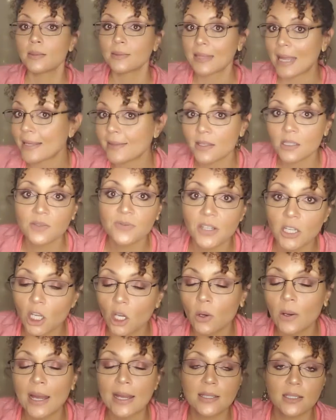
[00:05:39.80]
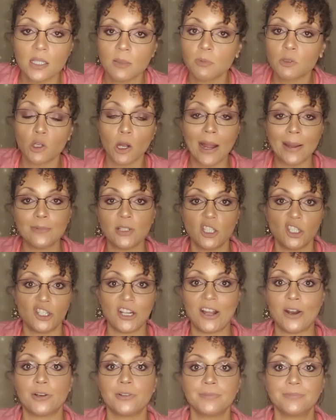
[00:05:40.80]
like this video and subscribe to the
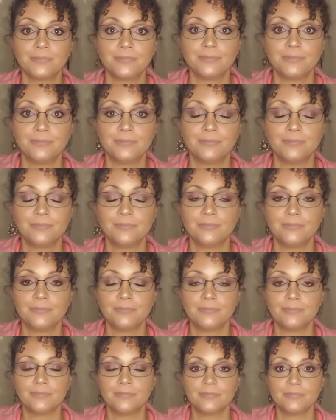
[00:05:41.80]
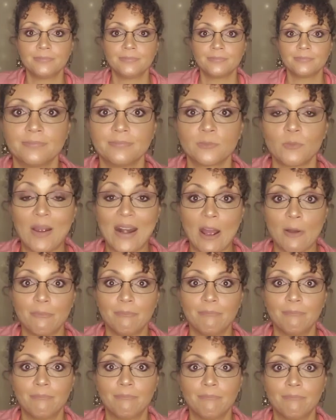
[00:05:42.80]
channel. Right now.
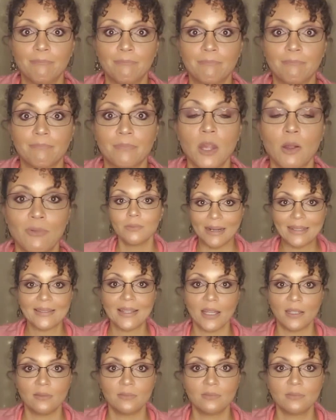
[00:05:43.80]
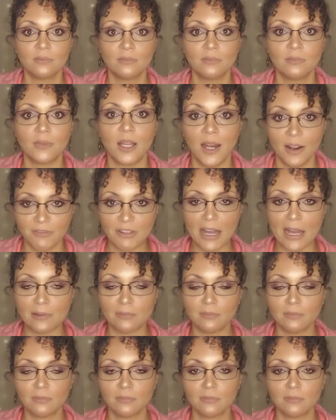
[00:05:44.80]
Right then. Enough of that.